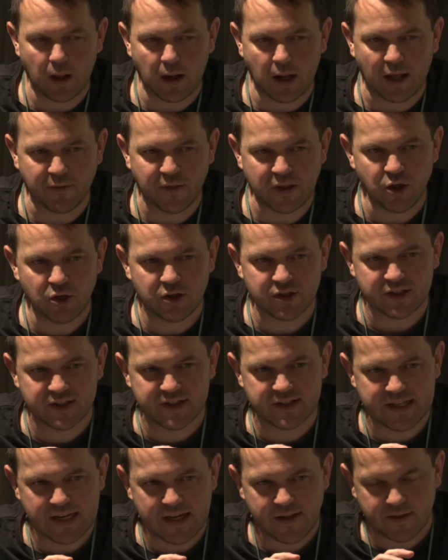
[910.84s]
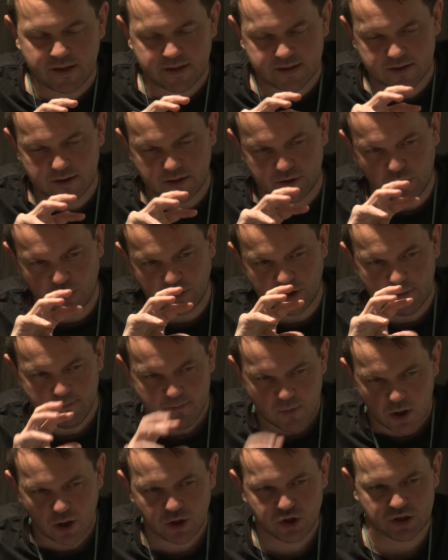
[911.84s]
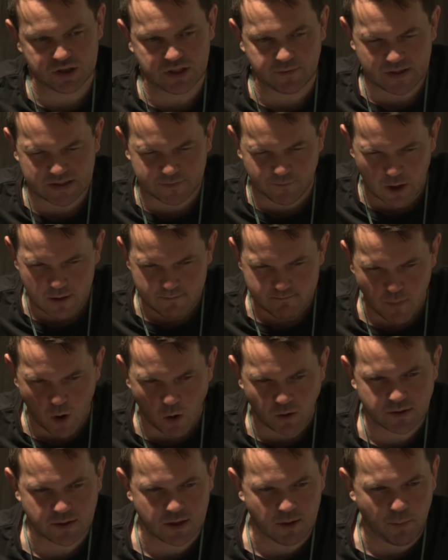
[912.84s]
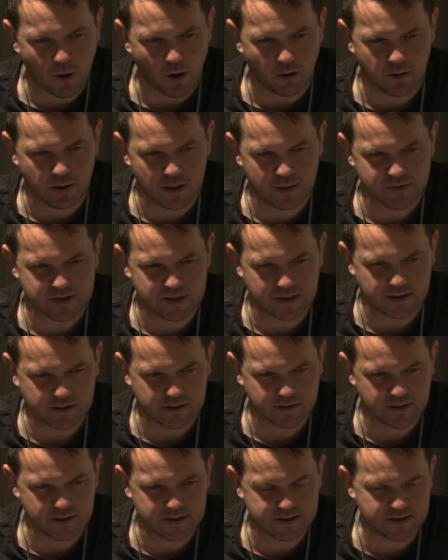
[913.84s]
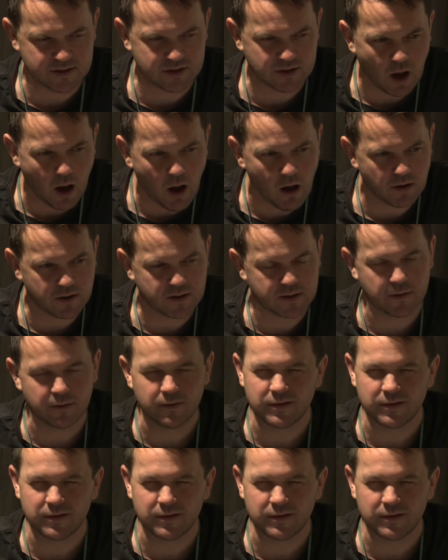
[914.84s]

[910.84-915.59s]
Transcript: I think you can see the emergence of this very modern apocalyptic, this dark